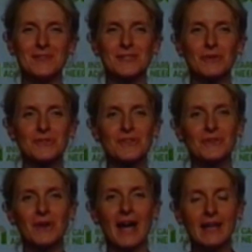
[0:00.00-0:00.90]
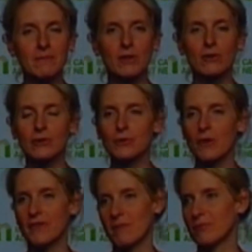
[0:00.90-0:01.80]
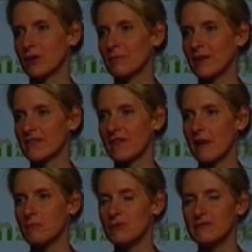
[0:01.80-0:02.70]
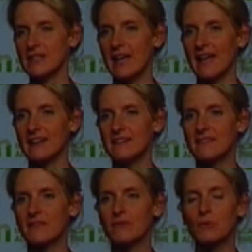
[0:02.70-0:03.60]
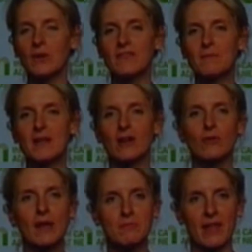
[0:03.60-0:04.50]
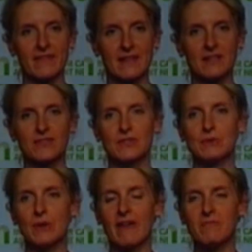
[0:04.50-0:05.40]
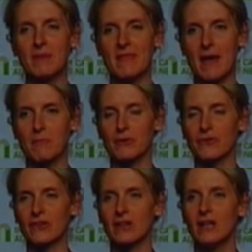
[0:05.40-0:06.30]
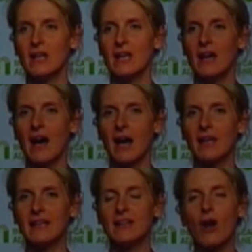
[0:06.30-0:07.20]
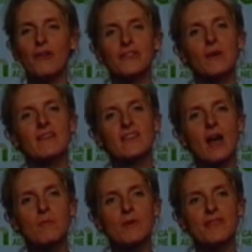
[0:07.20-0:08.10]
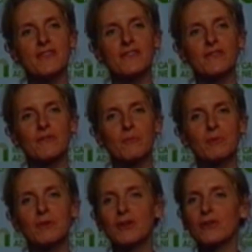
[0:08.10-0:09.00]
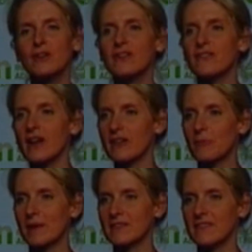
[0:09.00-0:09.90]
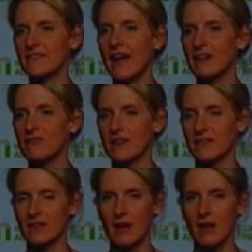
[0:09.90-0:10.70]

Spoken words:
So I am the girl who wrote that book based on that movie, and it's been a great blessing to have been that person. It also has come with these curious, unexpected side effects